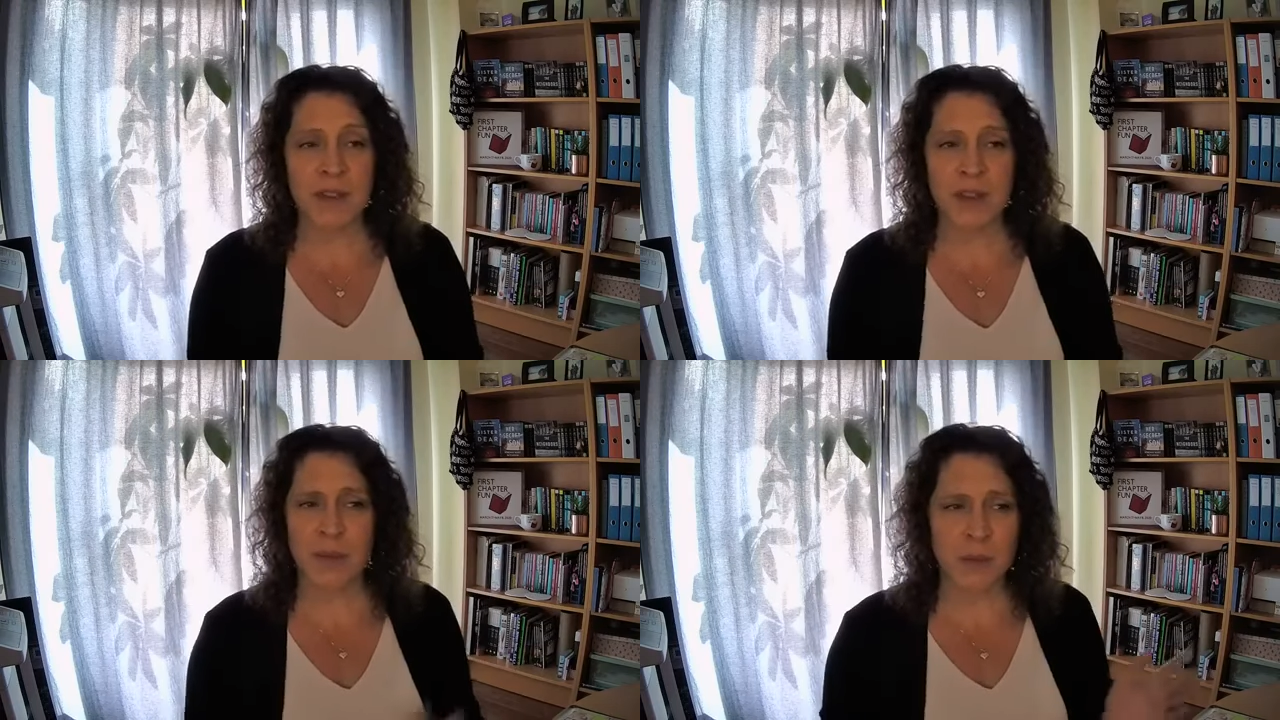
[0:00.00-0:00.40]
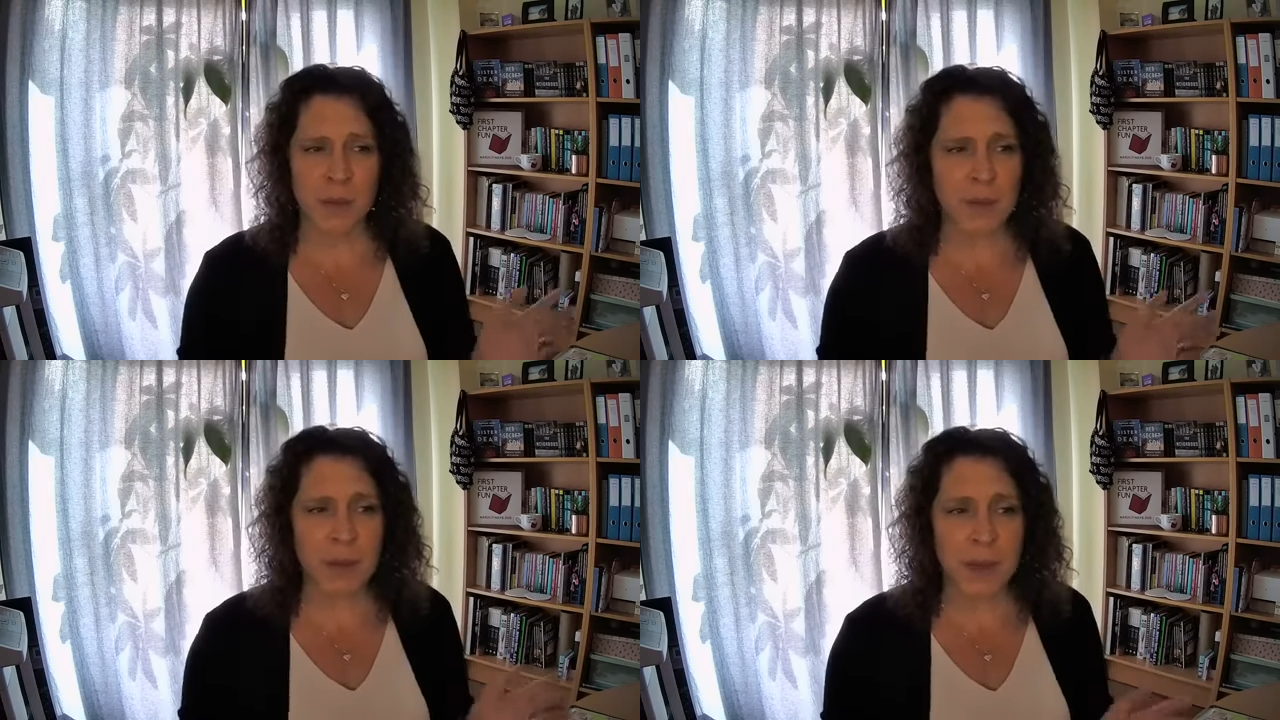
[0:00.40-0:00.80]
I think we'll
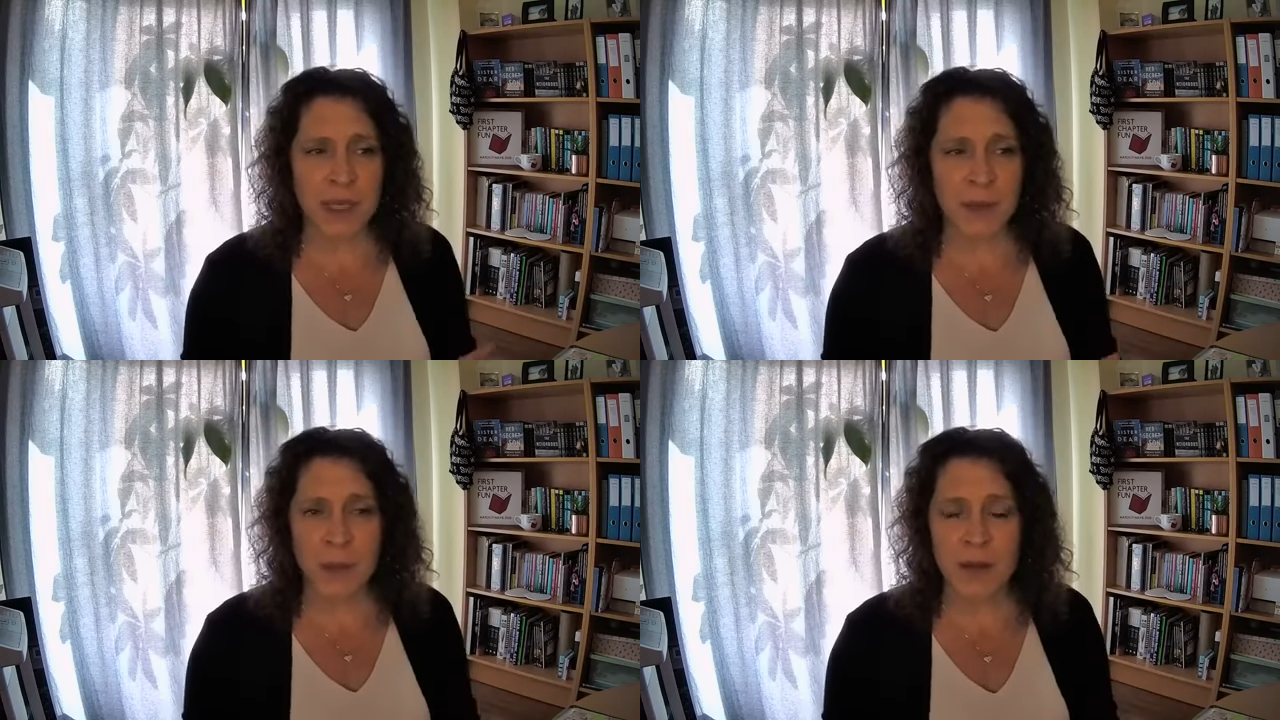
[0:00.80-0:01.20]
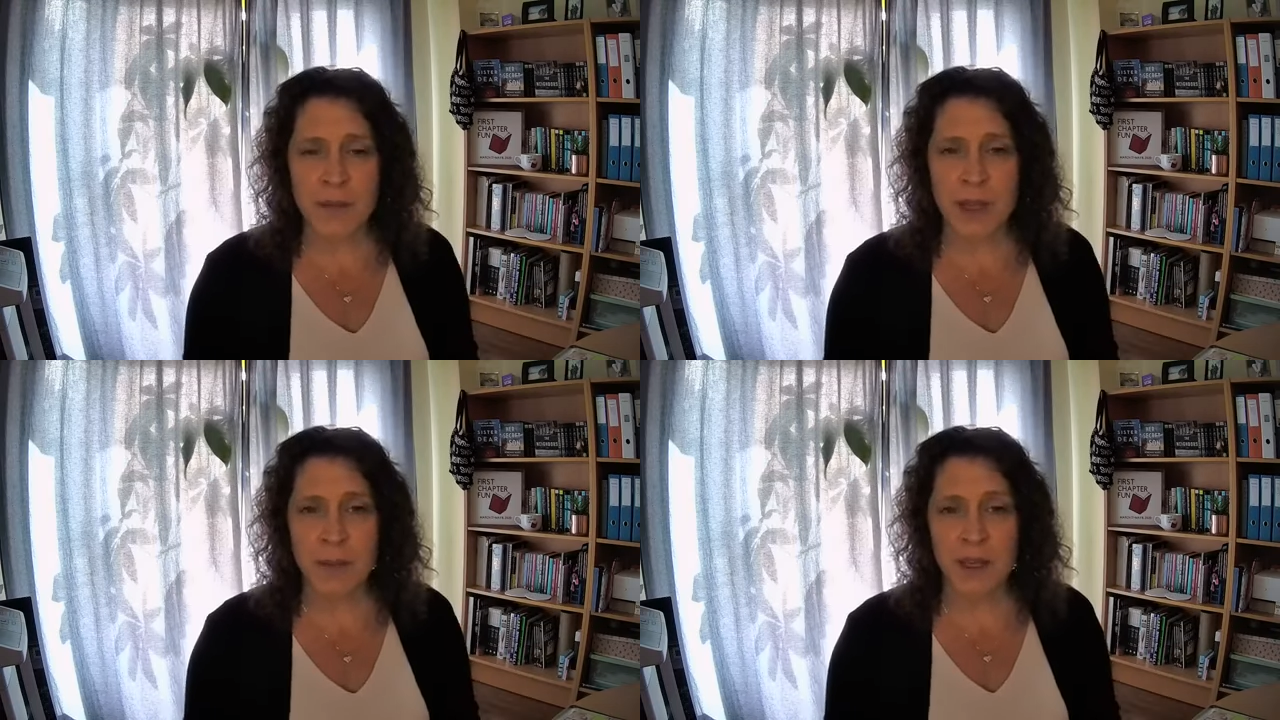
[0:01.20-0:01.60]
probably pick a winner
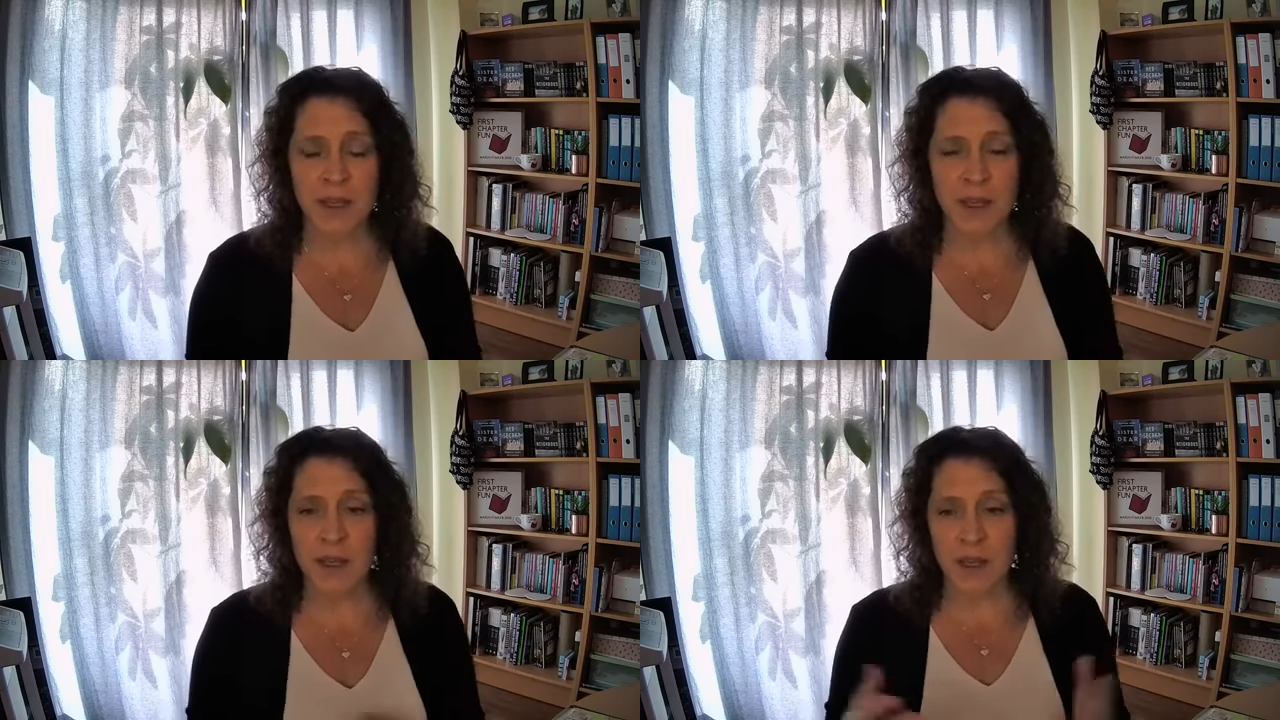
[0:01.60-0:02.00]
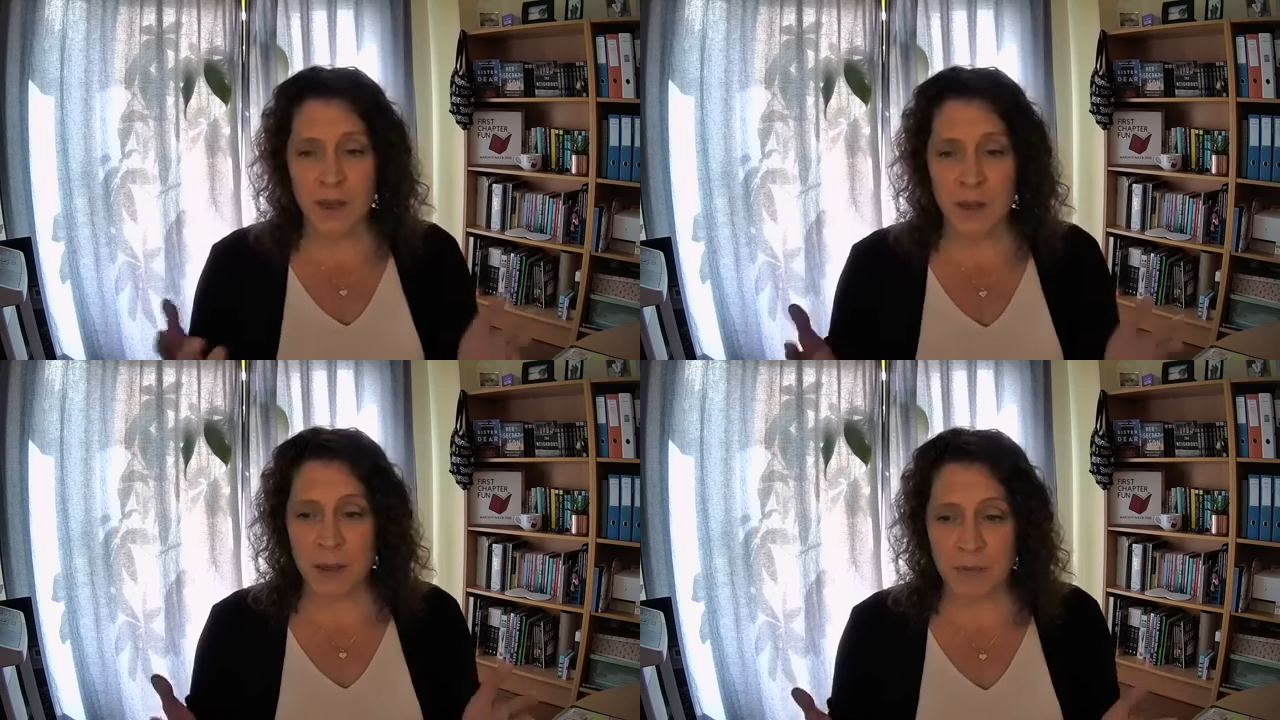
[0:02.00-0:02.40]
maybe
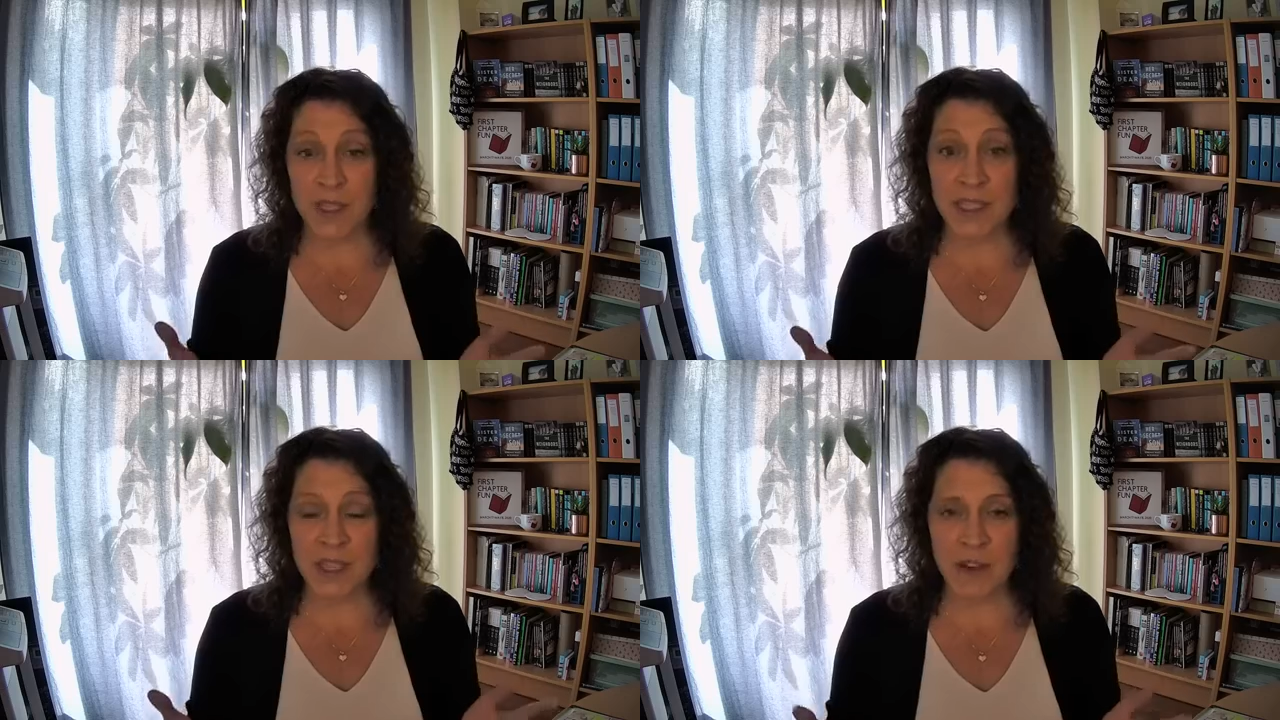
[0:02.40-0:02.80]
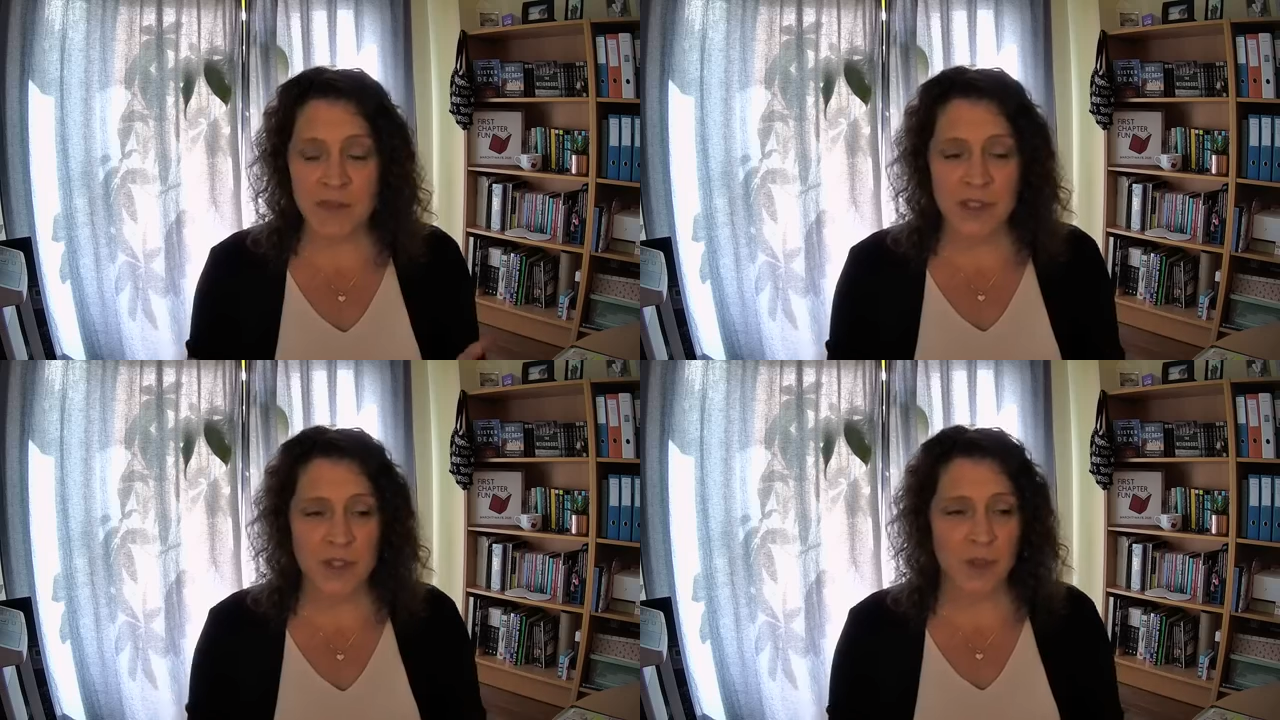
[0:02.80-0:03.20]
this
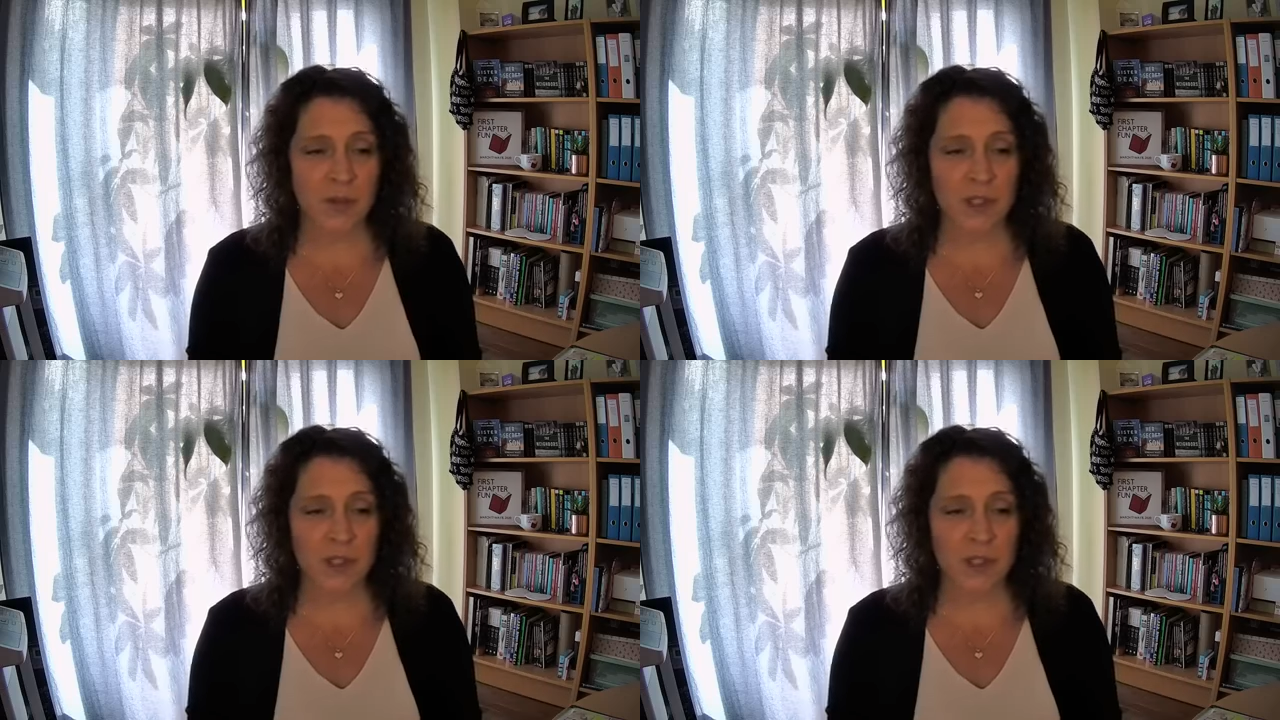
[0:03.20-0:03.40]
afternoon.